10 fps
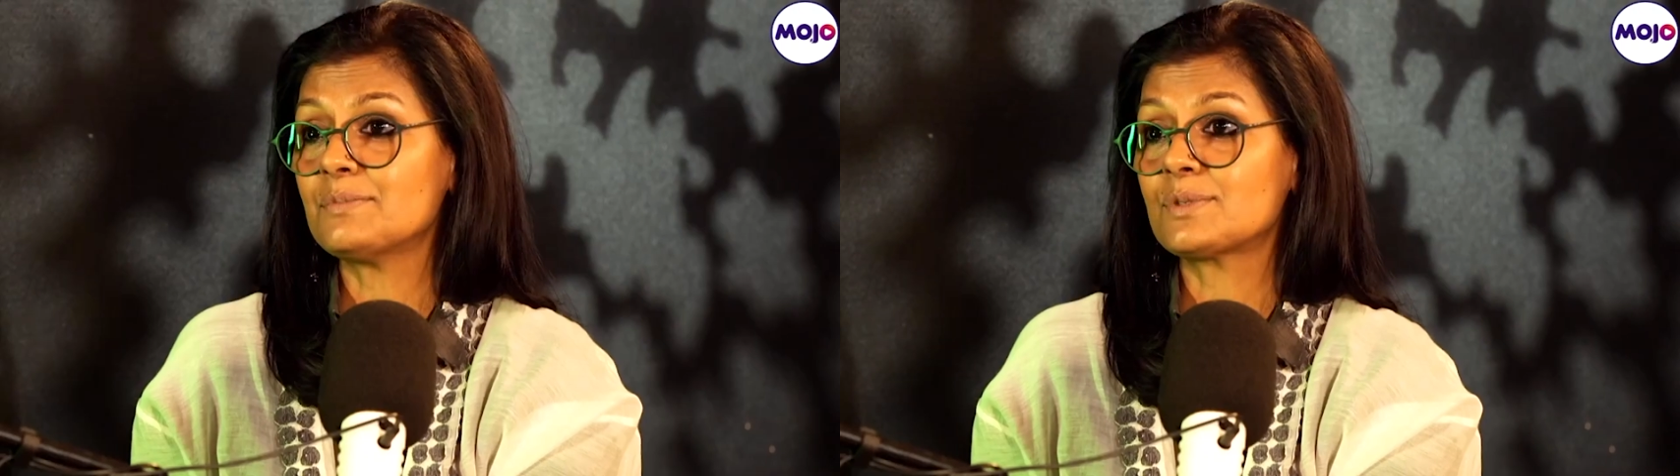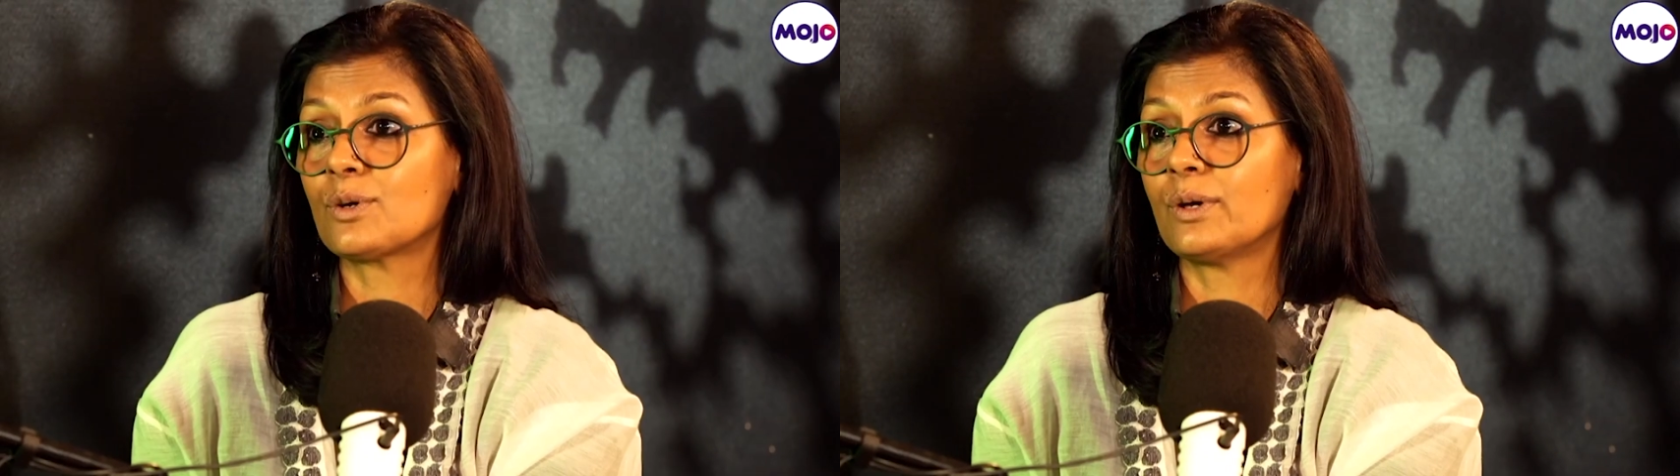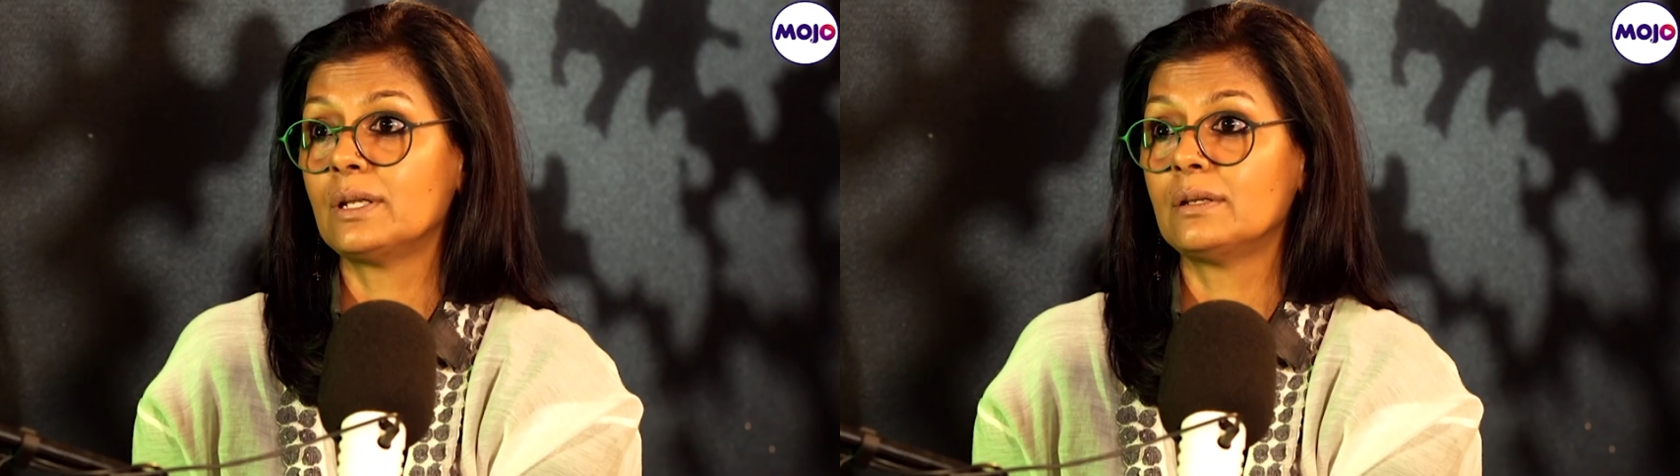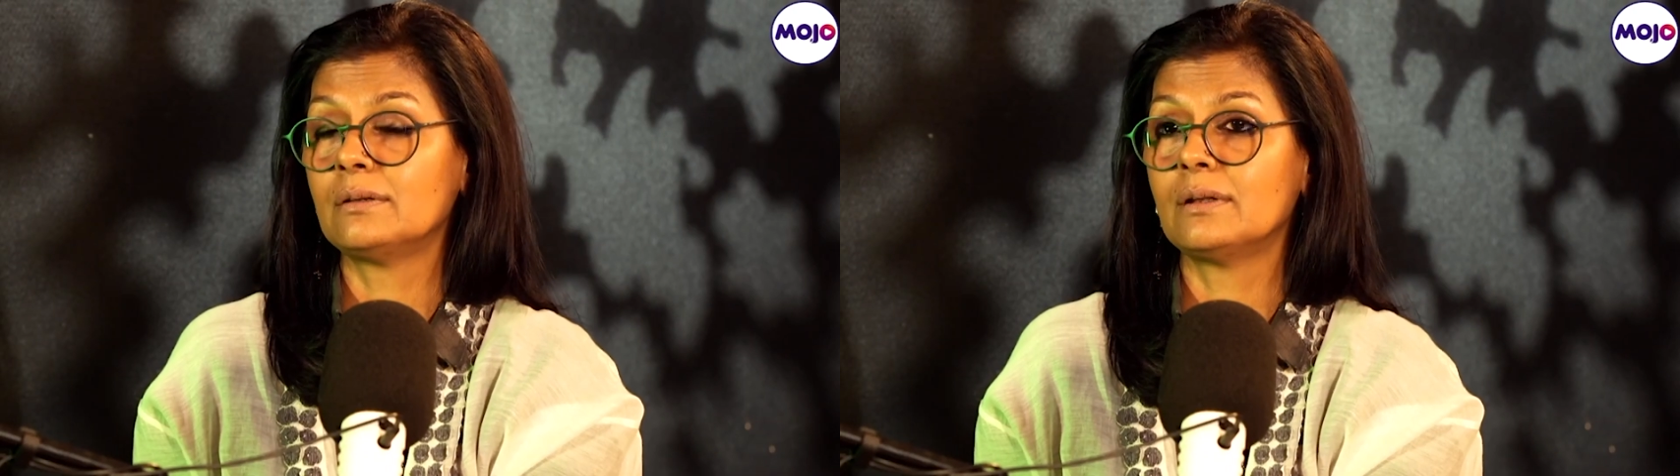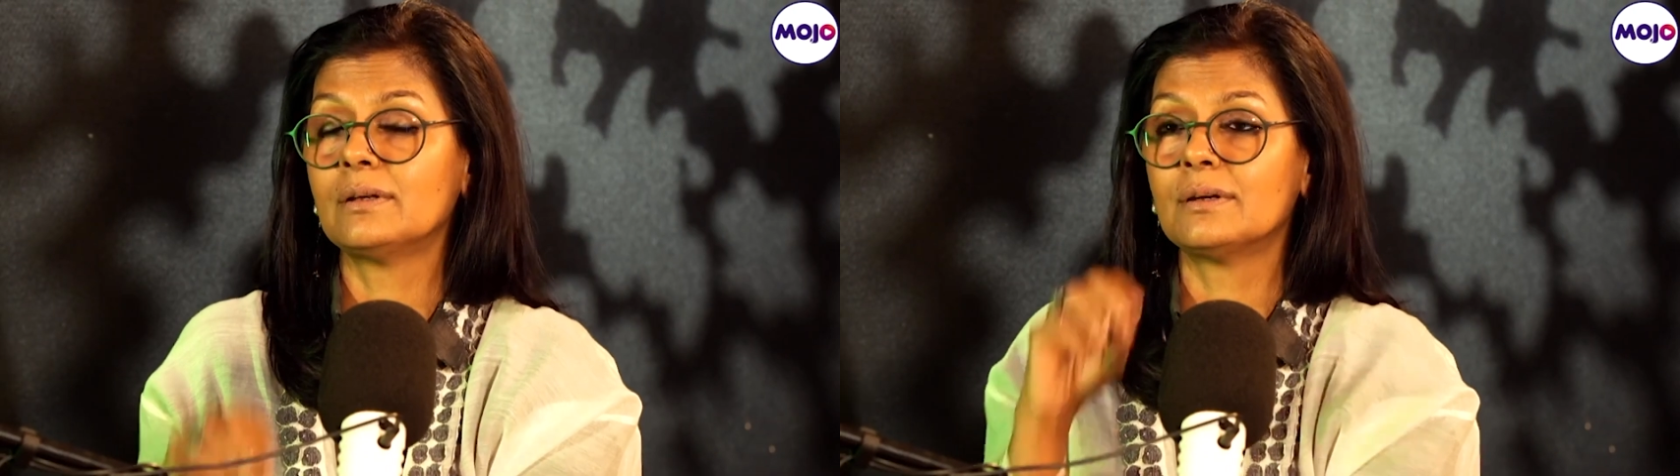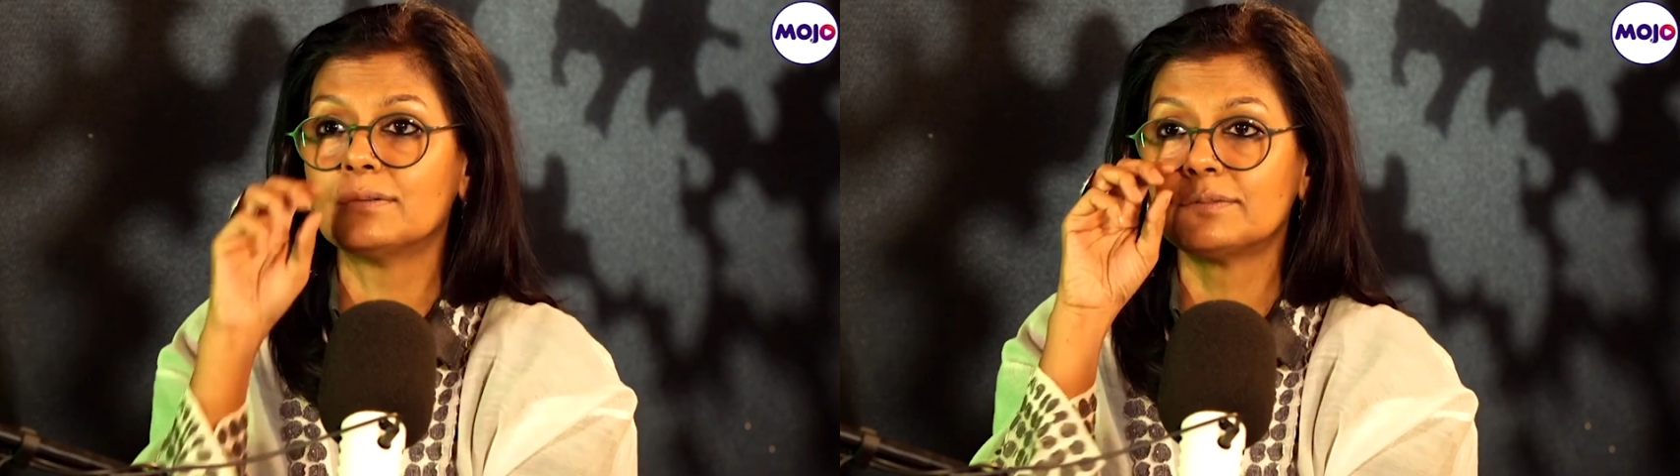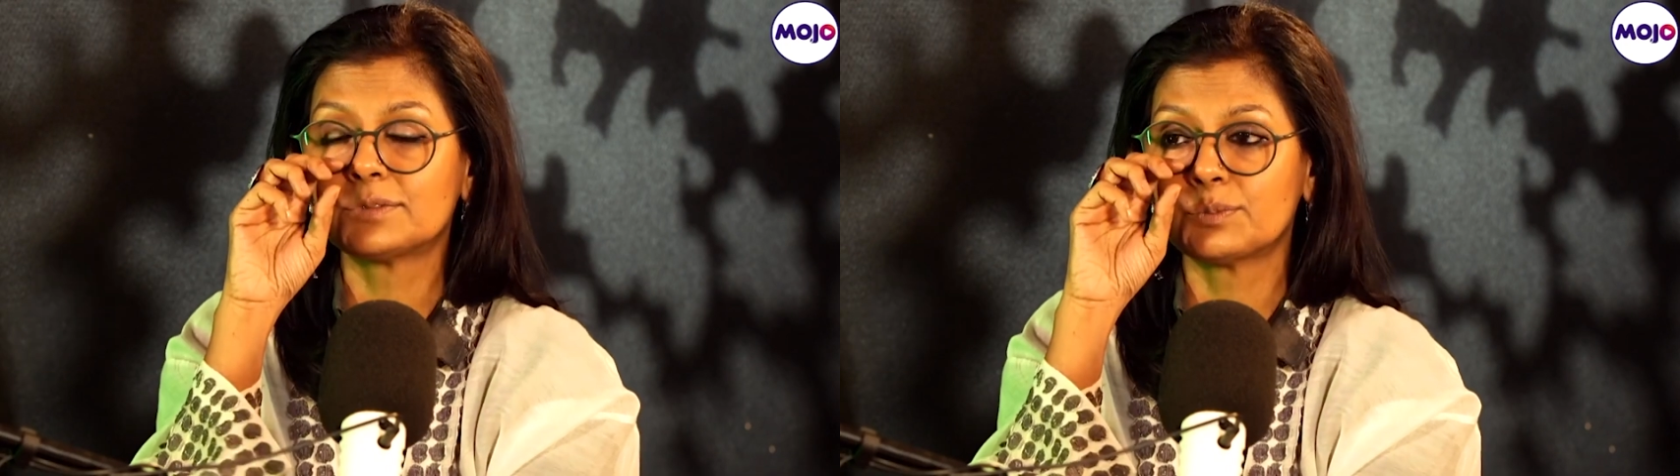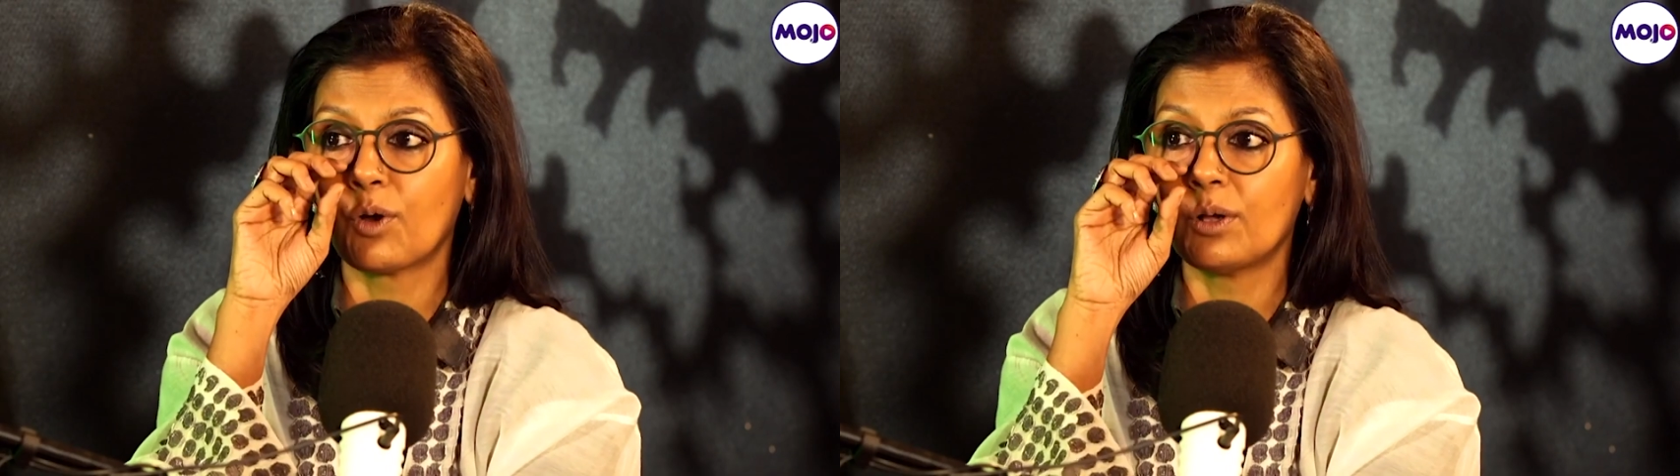So in a
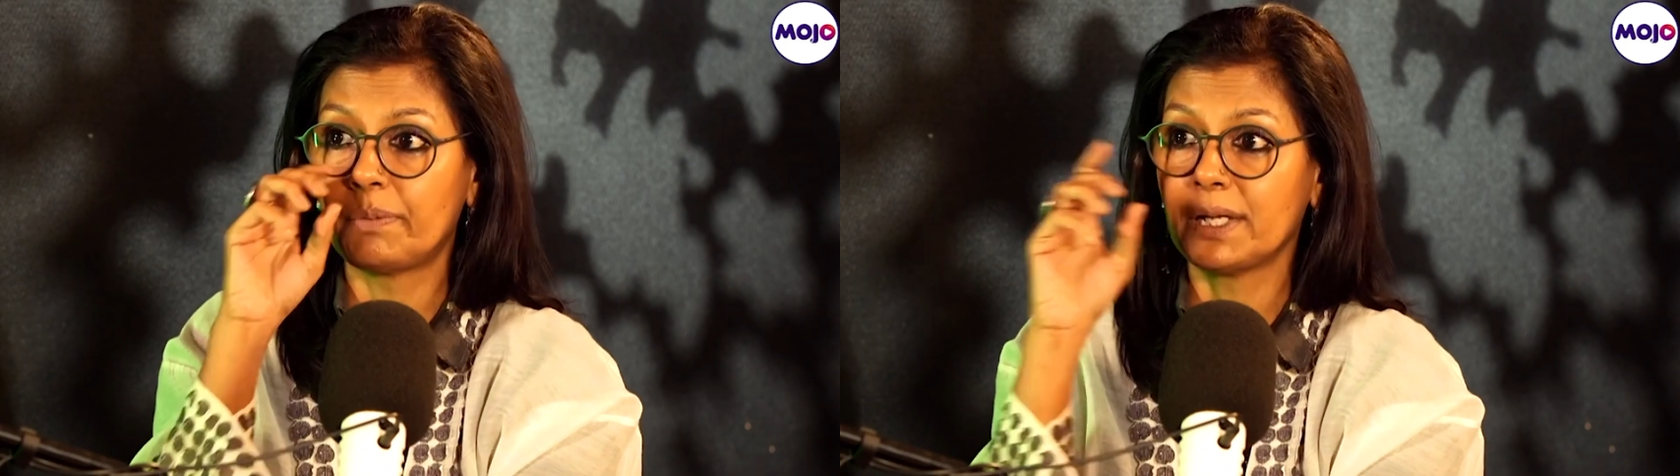small